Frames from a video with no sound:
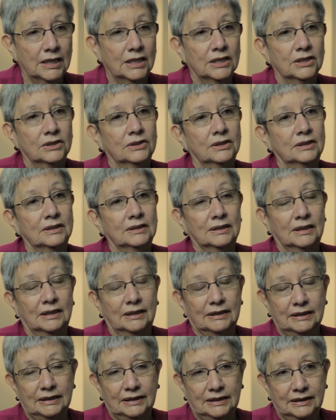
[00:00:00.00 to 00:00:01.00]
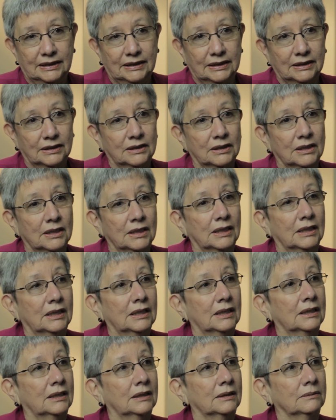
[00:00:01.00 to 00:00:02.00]
she's not eating,
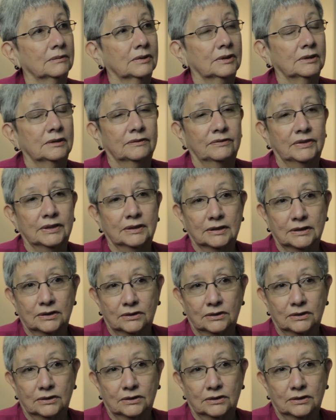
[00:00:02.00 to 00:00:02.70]
um, she's feeling